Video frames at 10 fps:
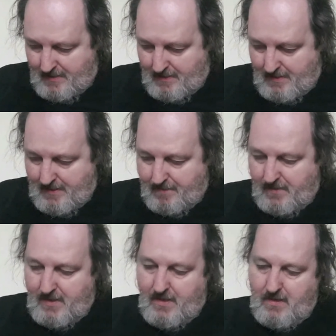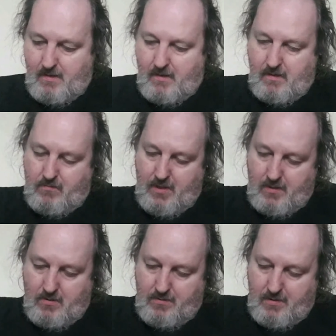Yeah, the artwork
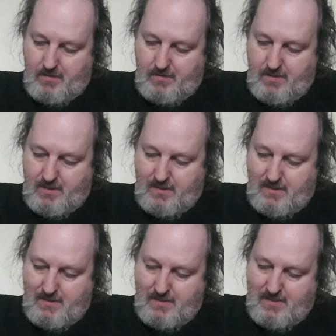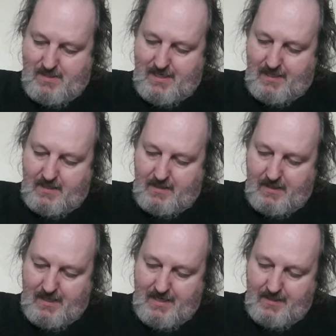on the disc
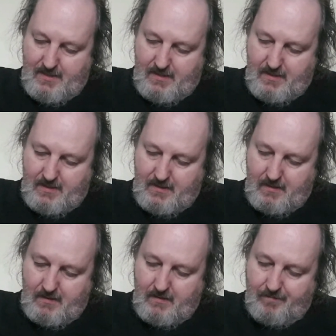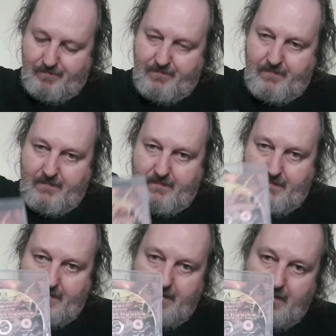is
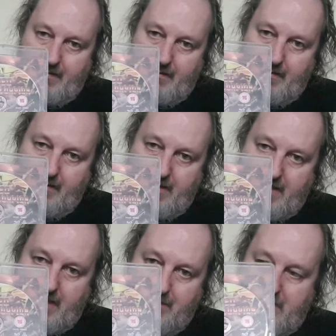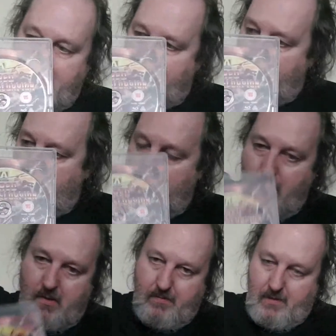the same as the new
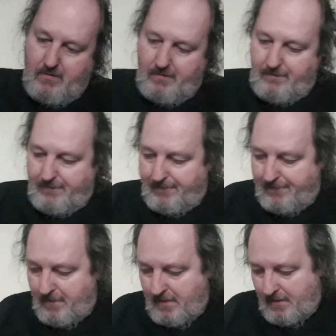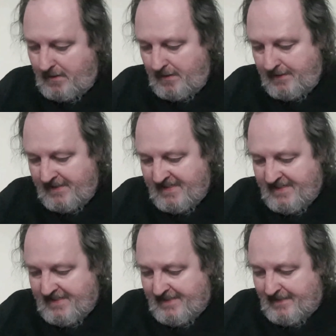artwork on the front,
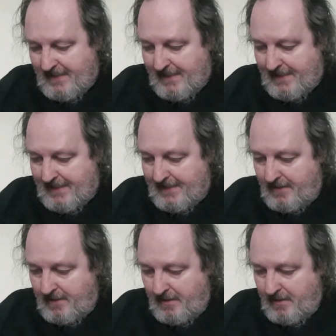and